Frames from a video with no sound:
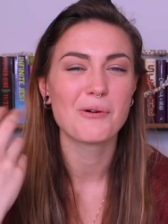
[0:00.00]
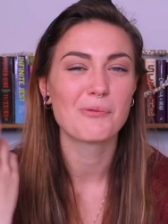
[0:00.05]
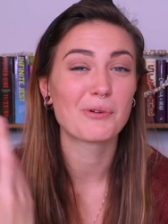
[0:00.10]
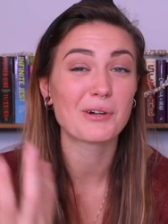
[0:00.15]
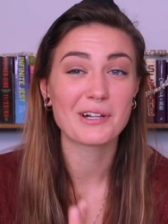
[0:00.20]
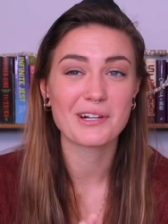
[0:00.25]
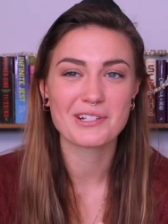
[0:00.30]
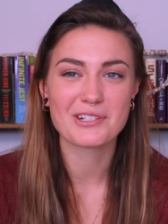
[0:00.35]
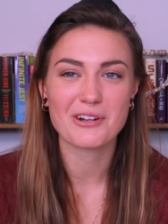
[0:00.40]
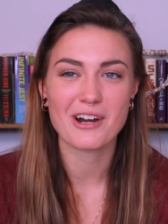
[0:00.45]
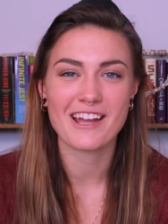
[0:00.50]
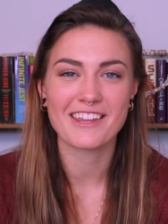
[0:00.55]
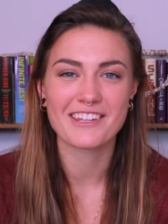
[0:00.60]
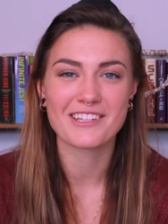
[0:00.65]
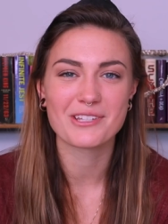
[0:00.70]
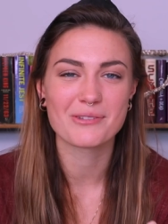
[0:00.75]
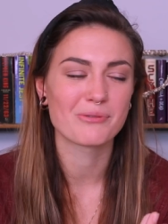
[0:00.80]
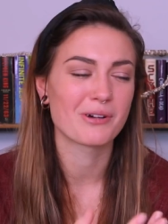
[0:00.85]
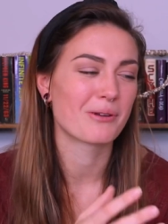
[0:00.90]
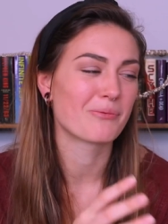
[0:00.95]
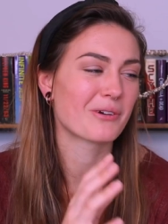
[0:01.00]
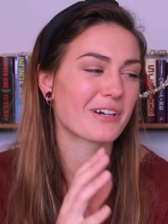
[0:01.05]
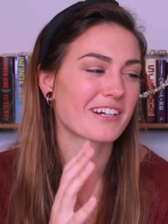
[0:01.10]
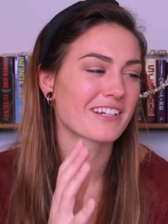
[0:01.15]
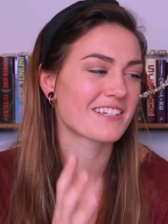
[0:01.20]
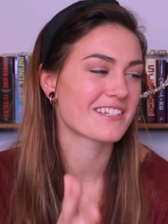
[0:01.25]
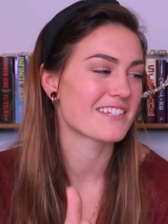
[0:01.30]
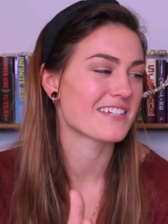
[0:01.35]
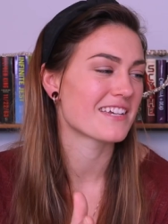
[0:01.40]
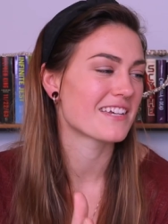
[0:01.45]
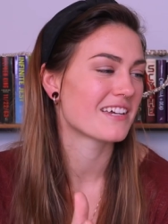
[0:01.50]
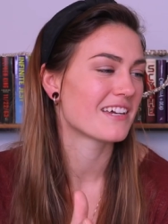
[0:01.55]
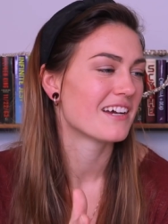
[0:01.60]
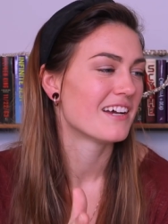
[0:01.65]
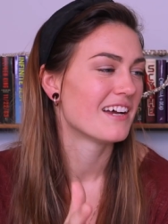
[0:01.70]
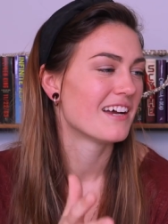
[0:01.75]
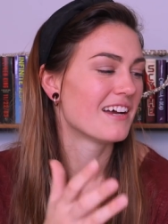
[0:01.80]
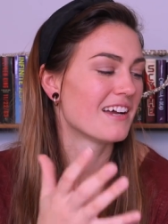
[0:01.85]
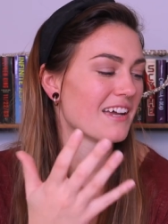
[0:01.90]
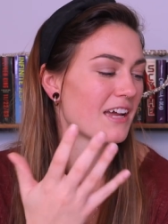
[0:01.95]
we're gonna try this one. We're gonna see
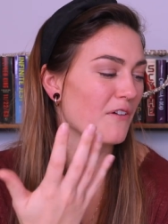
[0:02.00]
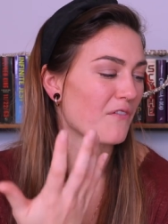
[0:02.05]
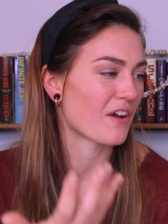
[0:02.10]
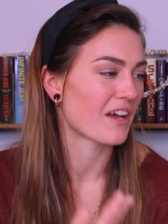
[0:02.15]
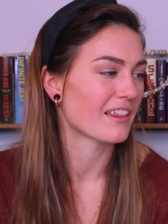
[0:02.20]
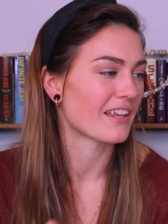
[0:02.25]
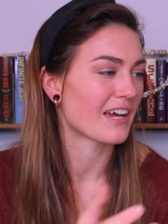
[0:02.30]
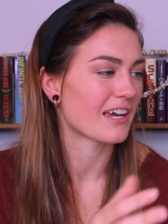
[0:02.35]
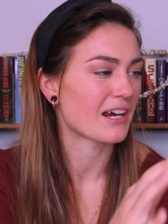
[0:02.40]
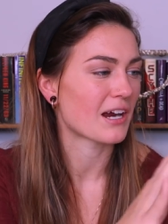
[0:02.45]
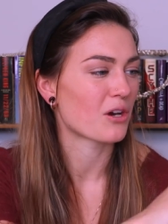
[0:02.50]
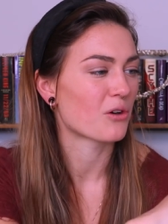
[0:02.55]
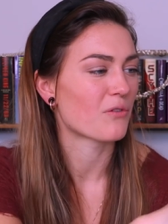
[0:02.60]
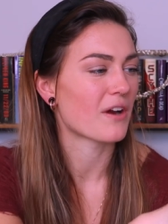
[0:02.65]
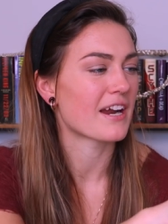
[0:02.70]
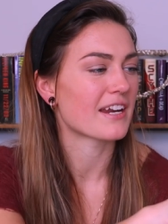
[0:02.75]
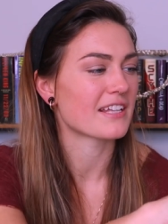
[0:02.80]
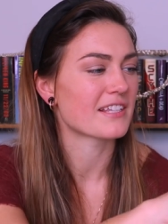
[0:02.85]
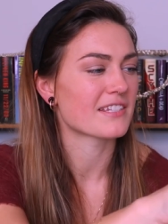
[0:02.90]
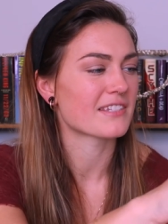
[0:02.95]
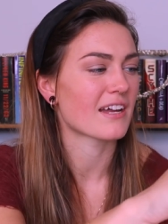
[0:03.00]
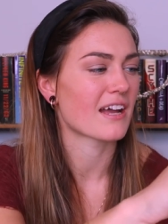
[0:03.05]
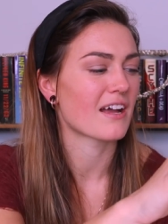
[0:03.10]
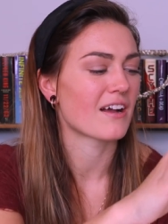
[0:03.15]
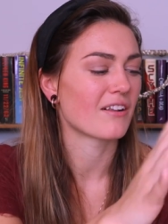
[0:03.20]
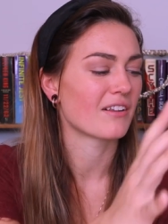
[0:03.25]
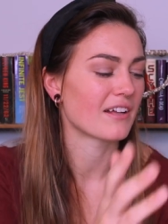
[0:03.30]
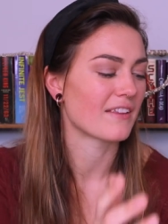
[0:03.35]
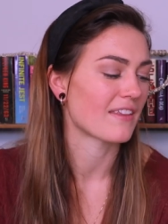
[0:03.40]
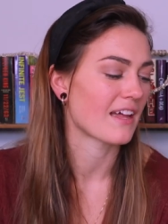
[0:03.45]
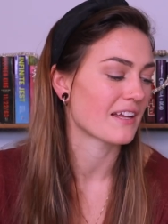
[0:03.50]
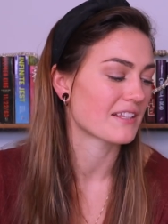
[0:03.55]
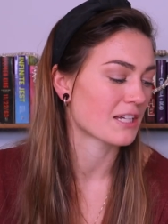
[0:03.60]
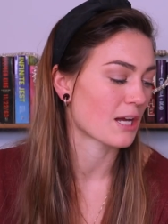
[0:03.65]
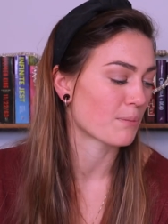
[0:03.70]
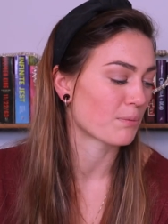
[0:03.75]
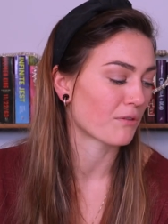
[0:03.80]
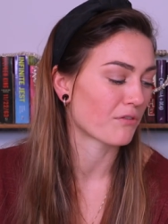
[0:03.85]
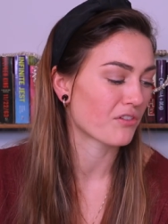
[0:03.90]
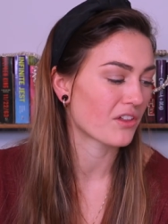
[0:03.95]
if I like her writing style and that
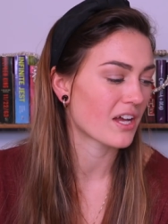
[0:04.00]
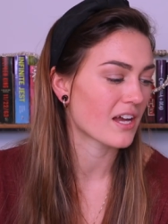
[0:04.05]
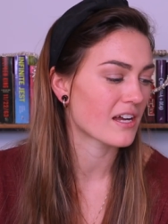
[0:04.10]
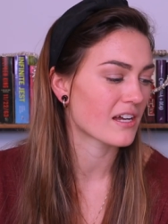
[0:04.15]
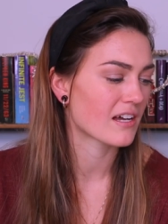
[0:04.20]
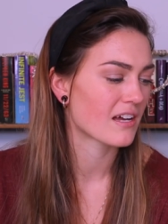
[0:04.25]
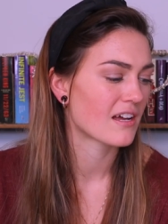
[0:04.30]
type of thing.